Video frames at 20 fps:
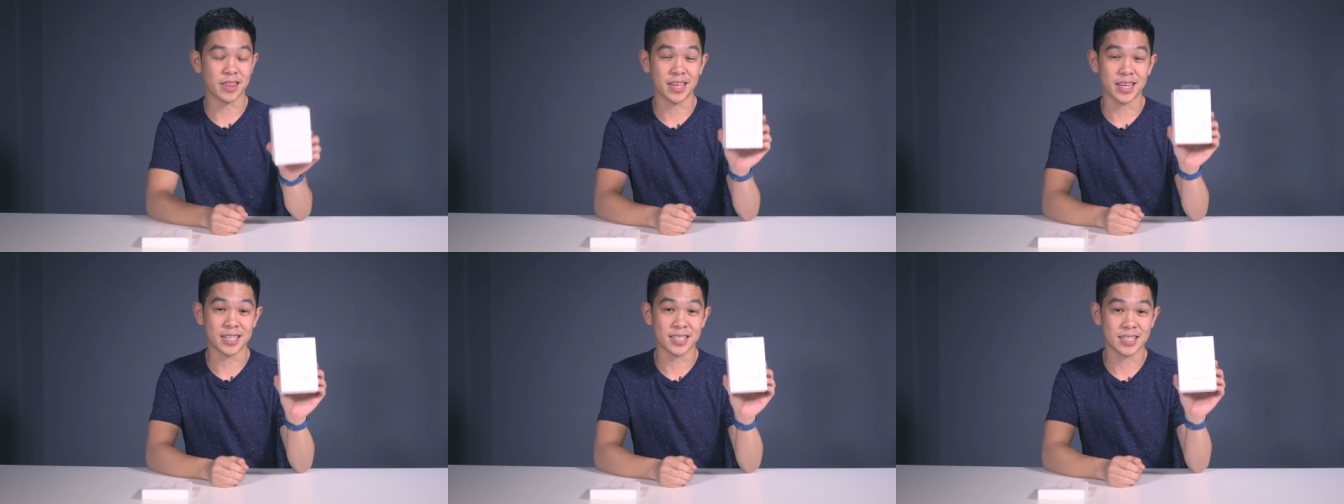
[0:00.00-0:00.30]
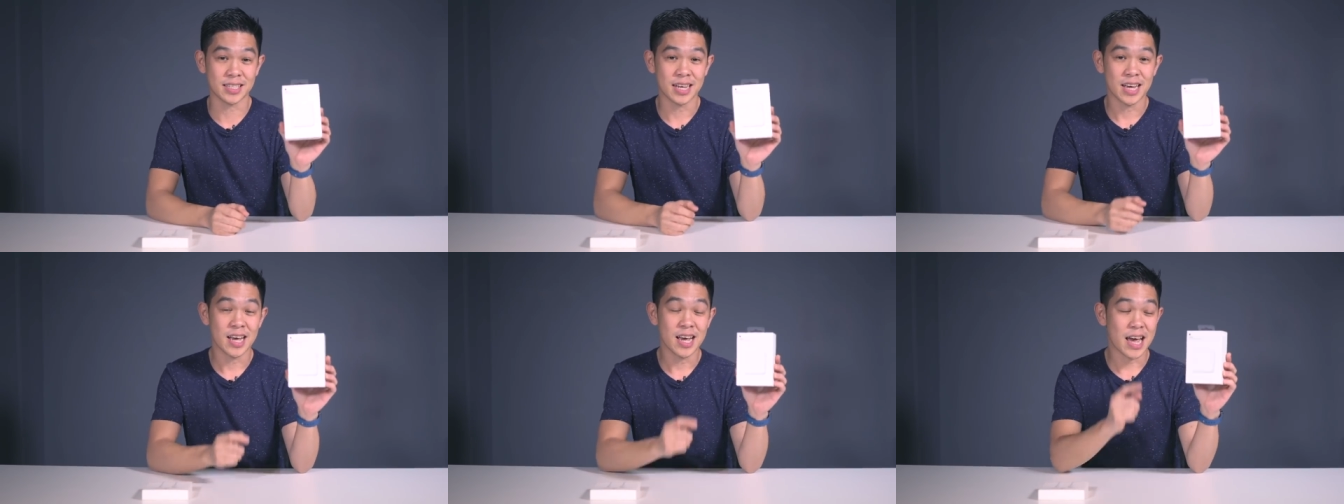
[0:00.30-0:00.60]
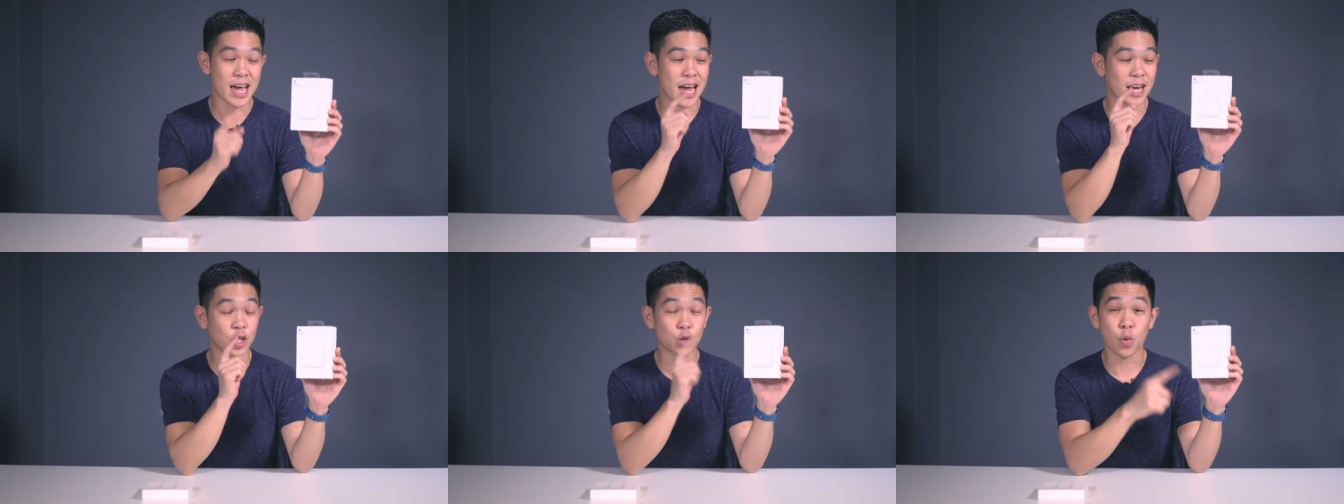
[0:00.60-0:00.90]
This,
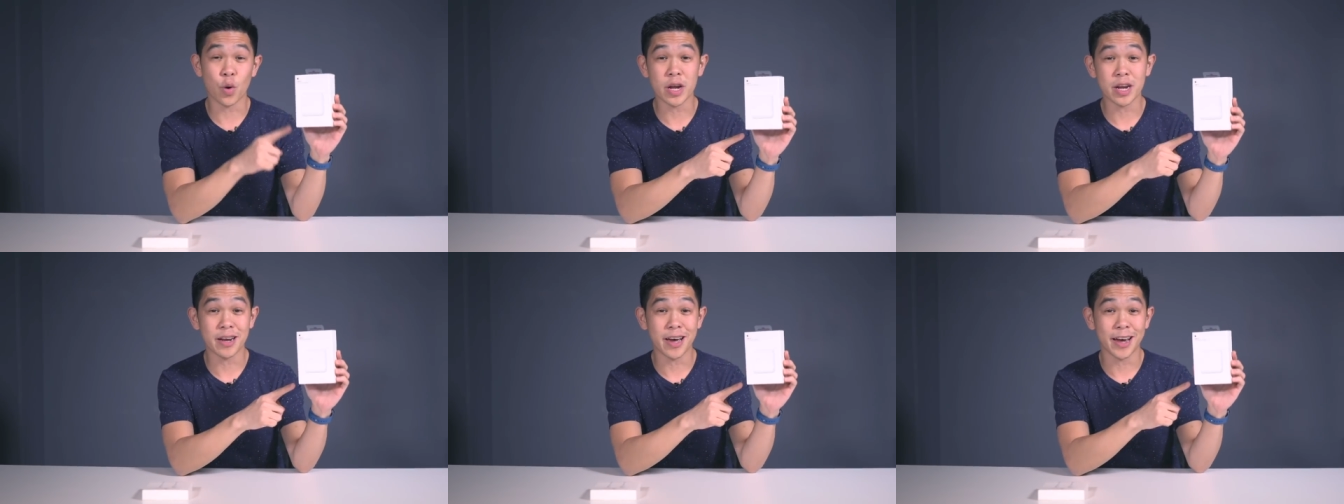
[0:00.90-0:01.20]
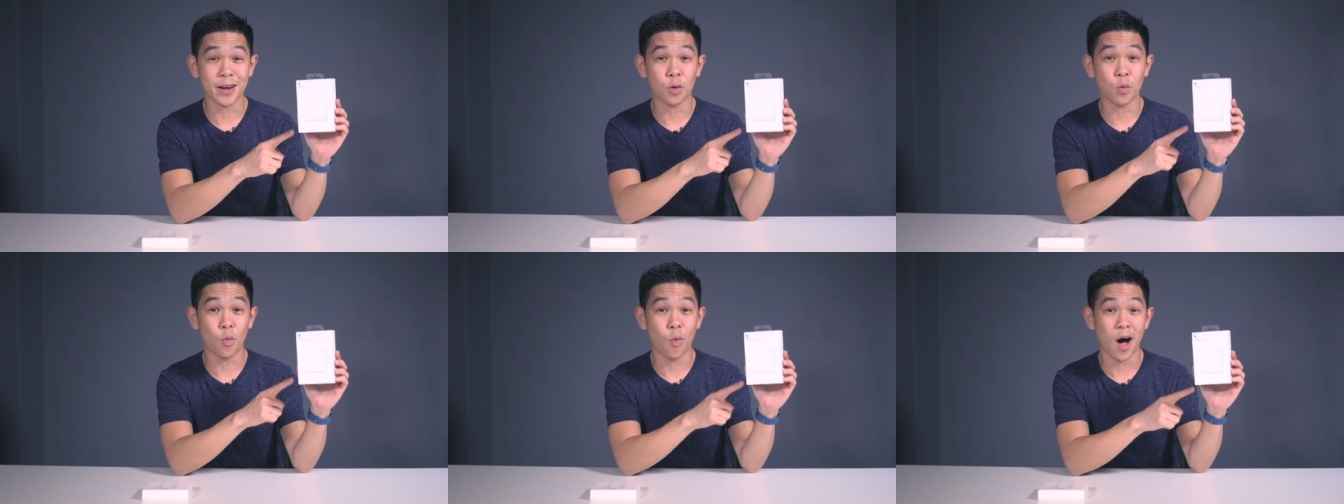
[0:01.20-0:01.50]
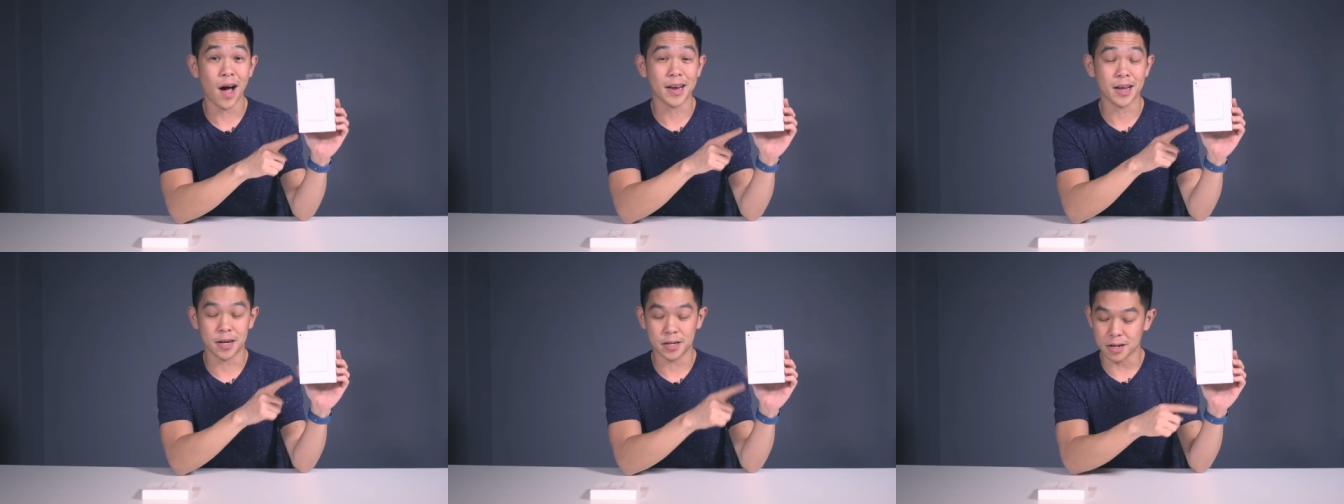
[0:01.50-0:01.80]
a
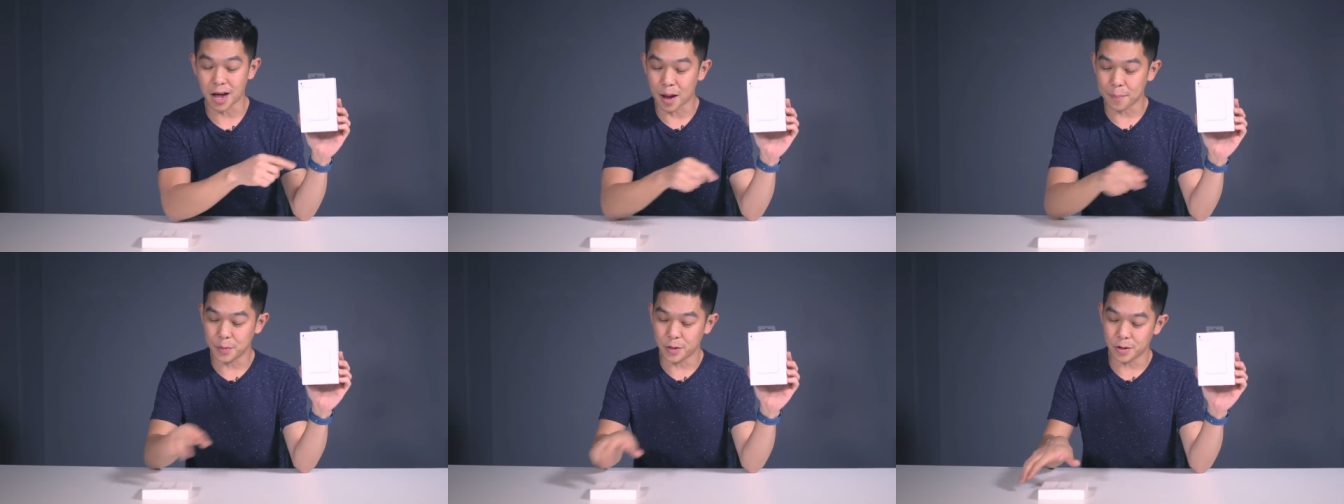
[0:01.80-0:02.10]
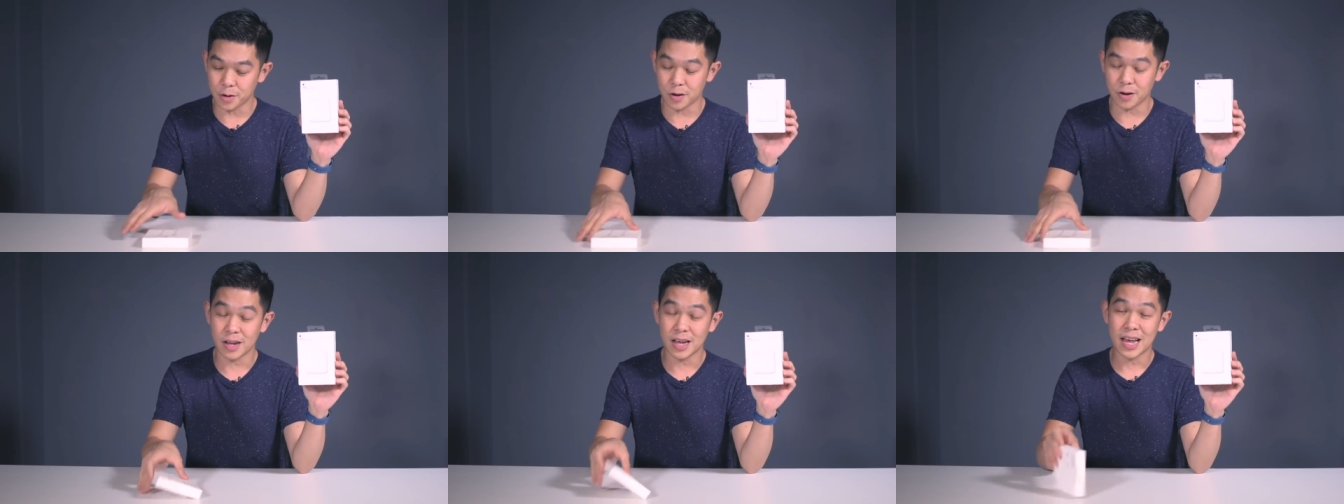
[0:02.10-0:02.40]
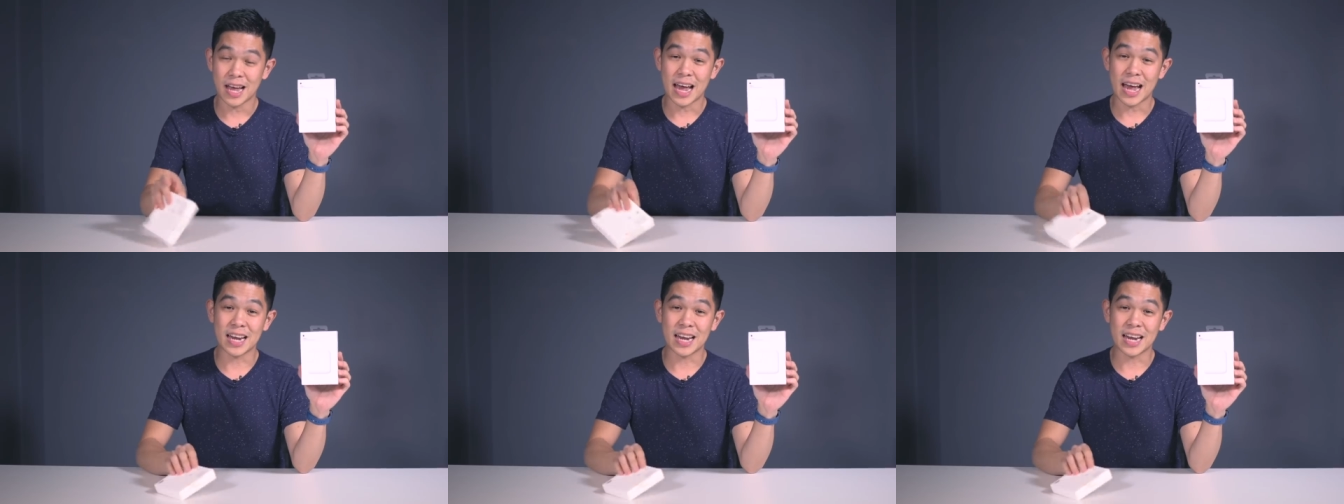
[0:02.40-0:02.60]
29-watt adapter,